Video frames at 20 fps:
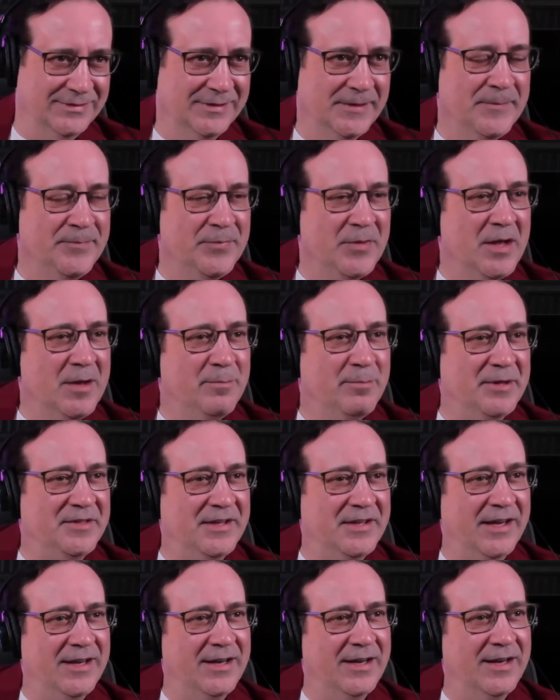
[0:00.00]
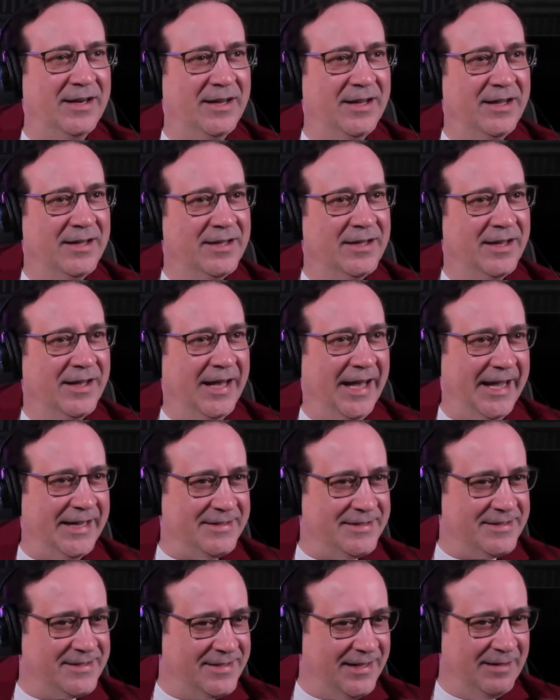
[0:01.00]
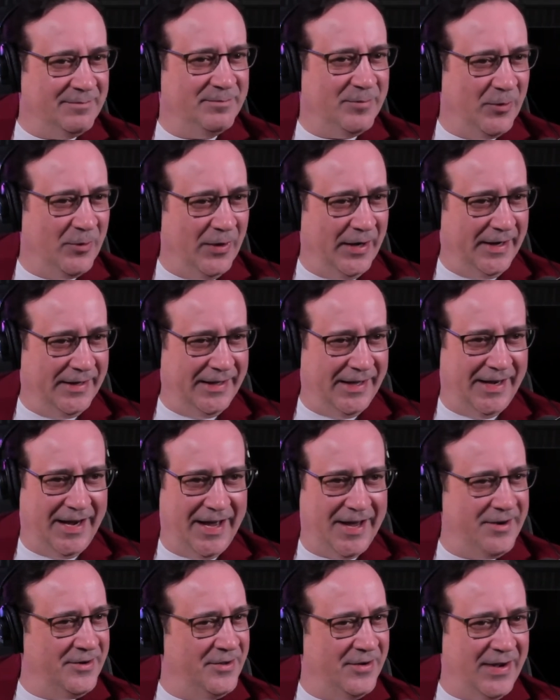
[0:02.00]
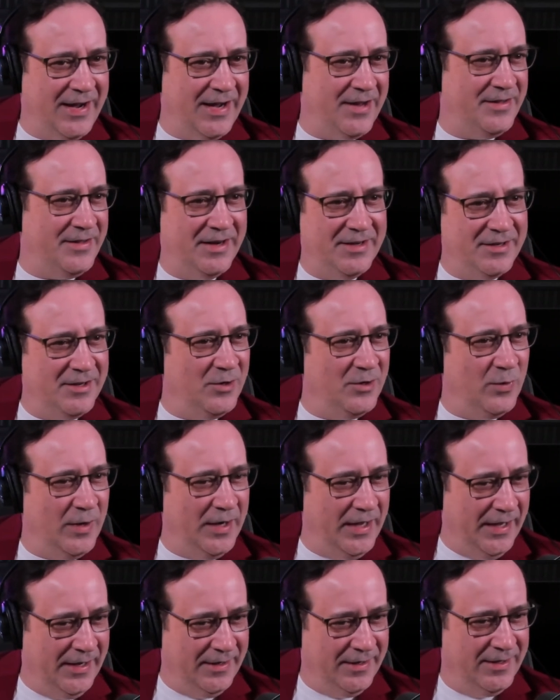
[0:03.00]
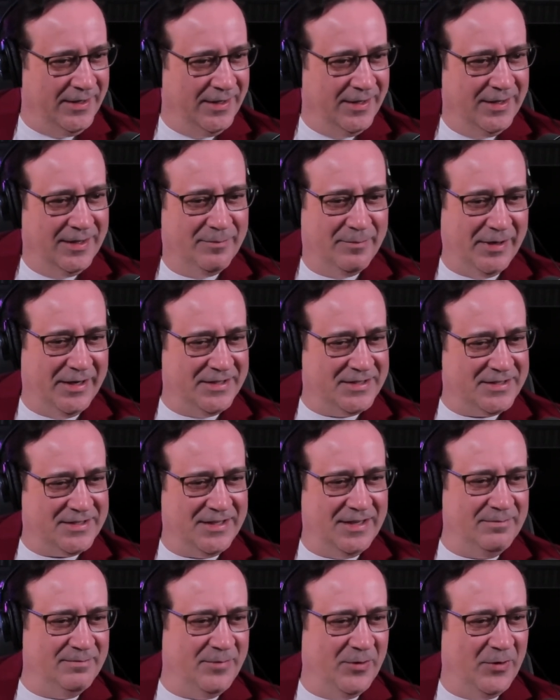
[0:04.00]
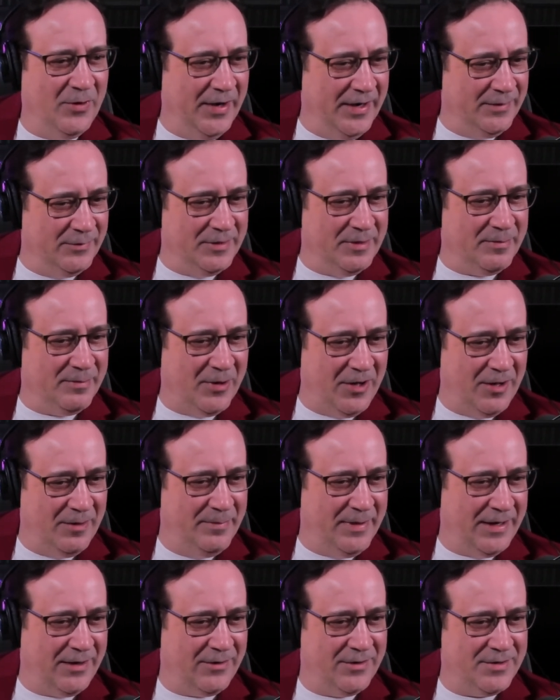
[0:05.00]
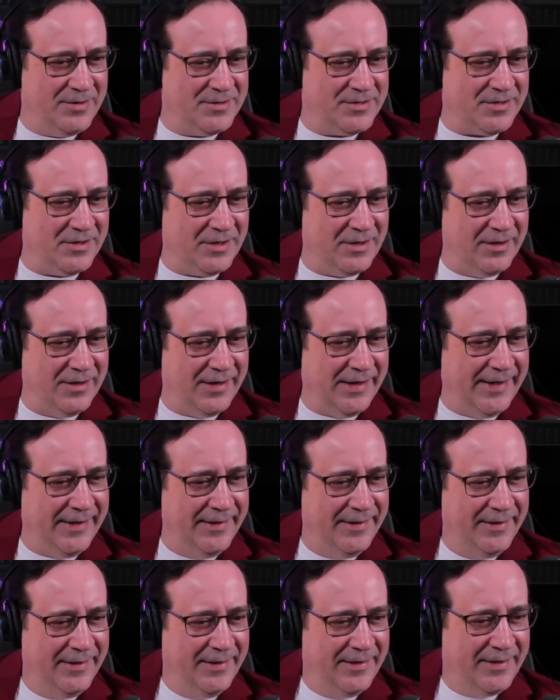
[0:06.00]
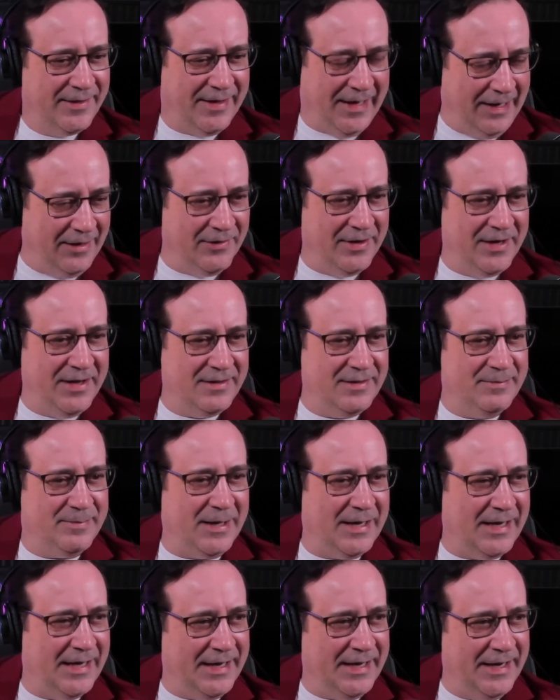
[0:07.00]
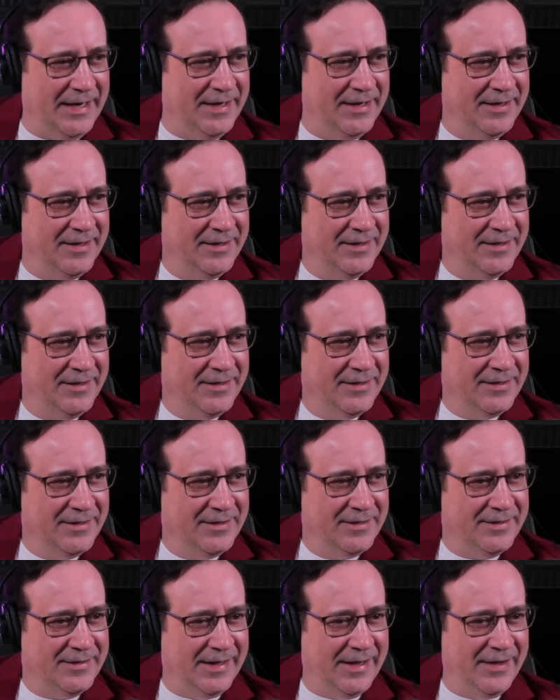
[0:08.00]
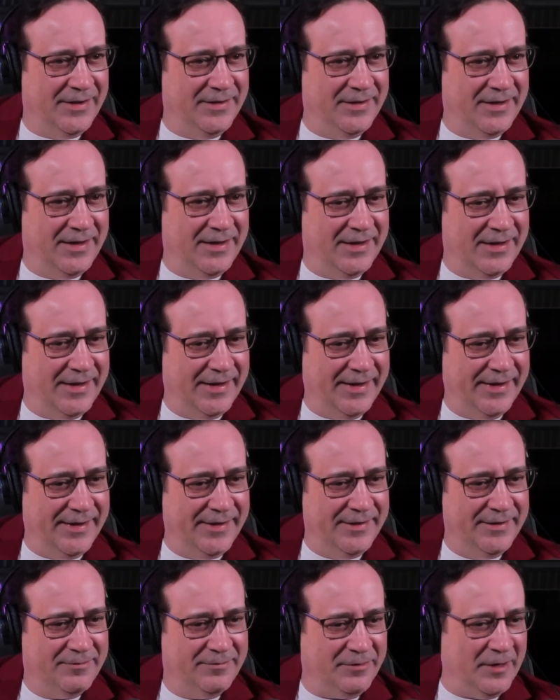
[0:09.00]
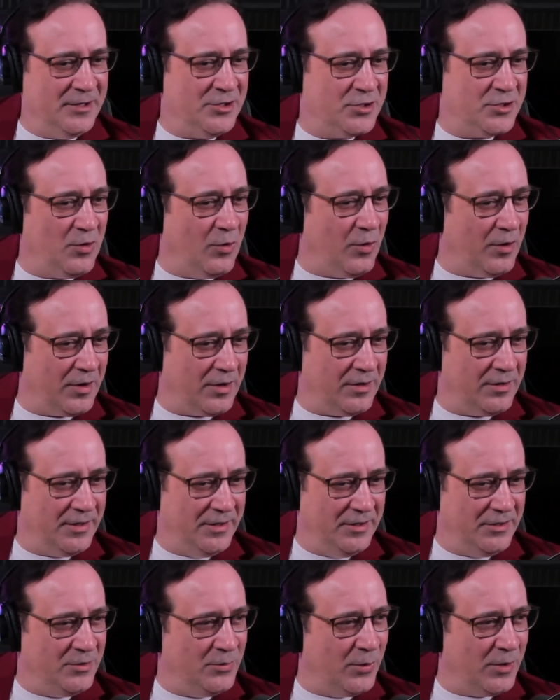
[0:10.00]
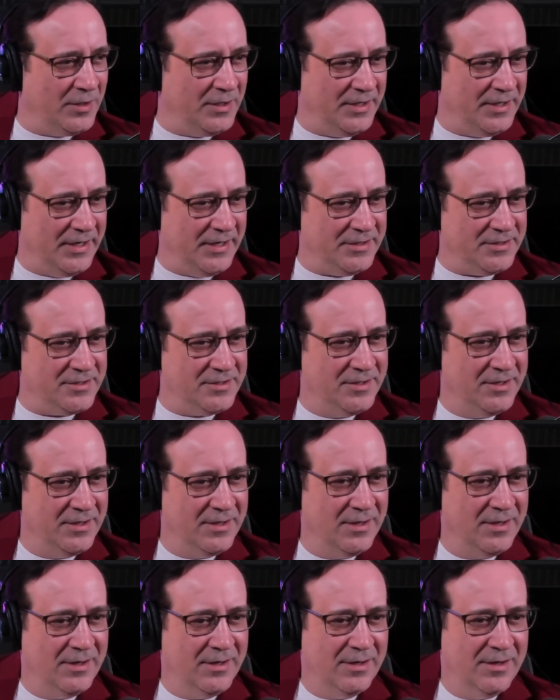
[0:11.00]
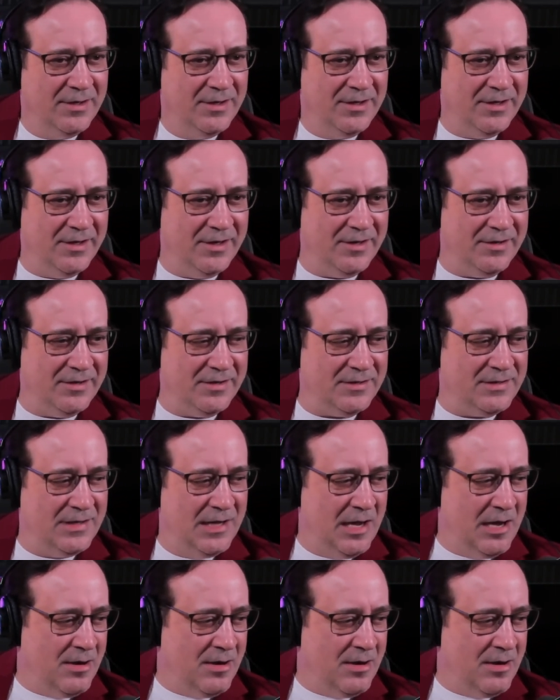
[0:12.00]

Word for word: Yeah. But then at some point, and I don't know how they know when, but at some point when the pallbearers are uh, carrying the body down the uh, French Quarter in New Orleans, you hear this